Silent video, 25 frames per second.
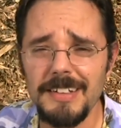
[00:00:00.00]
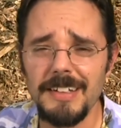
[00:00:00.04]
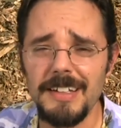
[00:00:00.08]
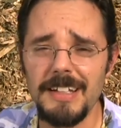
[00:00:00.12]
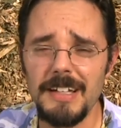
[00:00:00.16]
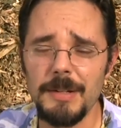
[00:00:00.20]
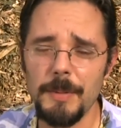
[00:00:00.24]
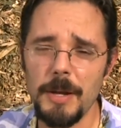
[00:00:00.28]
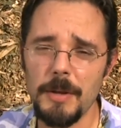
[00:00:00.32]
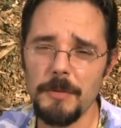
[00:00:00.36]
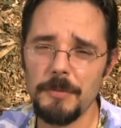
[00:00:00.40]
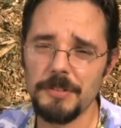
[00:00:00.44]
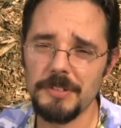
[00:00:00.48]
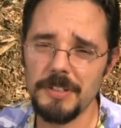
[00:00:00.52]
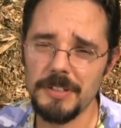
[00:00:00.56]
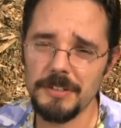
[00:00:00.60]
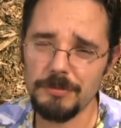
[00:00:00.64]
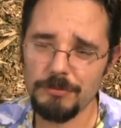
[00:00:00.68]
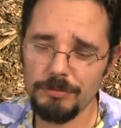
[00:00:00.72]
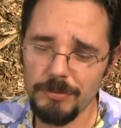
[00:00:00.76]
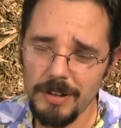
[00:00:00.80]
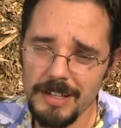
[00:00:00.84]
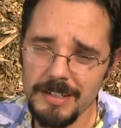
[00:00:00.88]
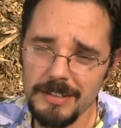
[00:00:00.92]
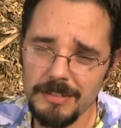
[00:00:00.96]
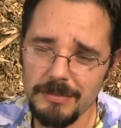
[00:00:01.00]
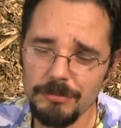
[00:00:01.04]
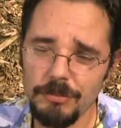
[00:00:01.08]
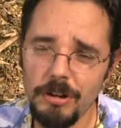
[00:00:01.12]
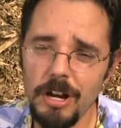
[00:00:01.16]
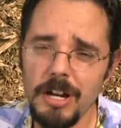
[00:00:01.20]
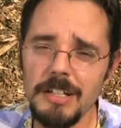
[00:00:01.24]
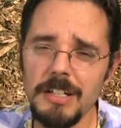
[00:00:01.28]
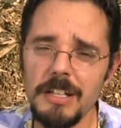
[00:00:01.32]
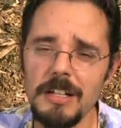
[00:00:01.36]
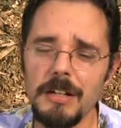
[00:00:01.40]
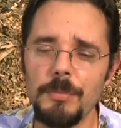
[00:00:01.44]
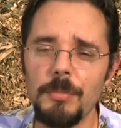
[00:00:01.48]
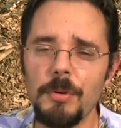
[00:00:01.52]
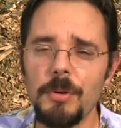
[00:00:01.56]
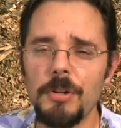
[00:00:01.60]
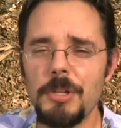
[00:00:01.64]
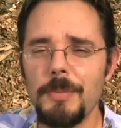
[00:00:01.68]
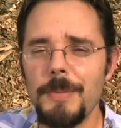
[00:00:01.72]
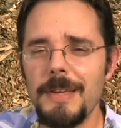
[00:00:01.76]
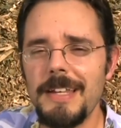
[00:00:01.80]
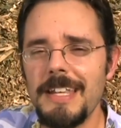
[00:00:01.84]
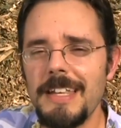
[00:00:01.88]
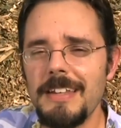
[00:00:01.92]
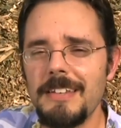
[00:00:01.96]
And it might resist rot a little more, and
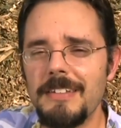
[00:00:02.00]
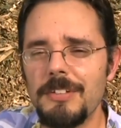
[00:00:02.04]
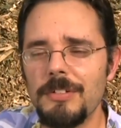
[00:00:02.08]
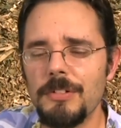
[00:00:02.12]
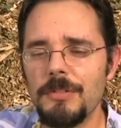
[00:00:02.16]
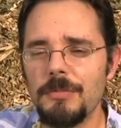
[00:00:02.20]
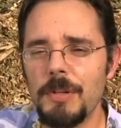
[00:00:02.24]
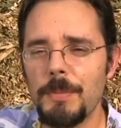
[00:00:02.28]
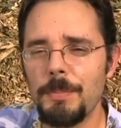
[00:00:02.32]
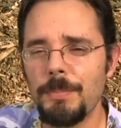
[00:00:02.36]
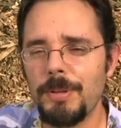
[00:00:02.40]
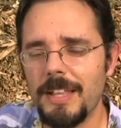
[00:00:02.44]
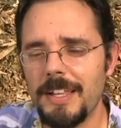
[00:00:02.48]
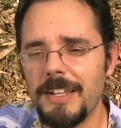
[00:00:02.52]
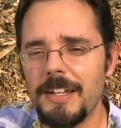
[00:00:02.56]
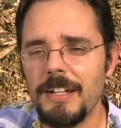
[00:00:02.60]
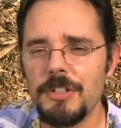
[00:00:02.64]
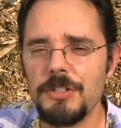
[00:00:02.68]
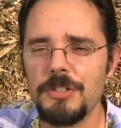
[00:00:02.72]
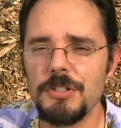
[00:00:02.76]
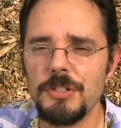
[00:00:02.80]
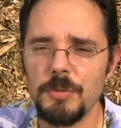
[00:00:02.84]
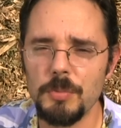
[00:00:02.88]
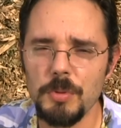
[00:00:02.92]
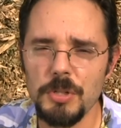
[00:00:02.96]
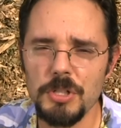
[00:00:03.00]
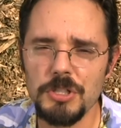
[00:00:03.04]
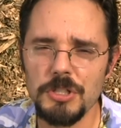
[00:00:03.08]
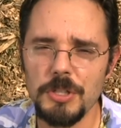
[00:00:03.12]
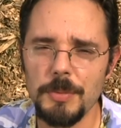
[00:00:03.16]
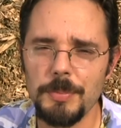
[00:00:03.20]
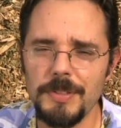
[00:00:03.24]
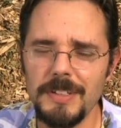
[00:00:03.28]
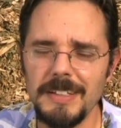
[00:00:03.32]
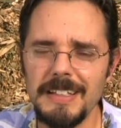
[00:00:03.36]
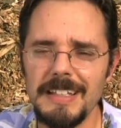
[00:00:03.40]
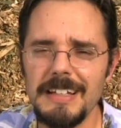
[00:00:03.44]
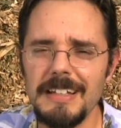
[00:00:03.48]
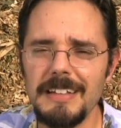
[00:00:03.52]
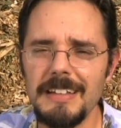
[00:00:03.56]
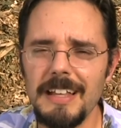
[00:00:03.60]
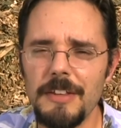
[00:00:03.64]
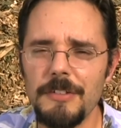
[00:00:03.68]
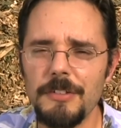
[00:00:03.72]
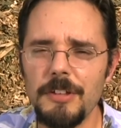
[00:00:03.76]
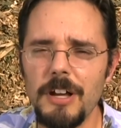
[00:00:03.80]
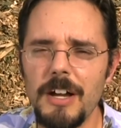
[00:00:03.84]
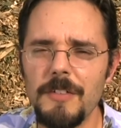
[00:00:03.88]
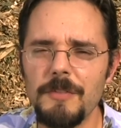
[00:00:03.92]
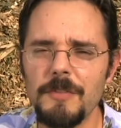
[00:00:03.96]
you may need to replenish your wood chips a little
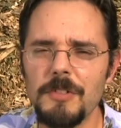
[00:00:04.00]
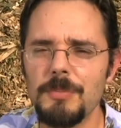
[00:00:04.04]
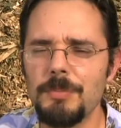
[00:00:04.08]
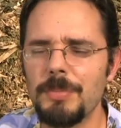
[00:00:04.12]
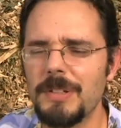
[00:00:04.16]
less often.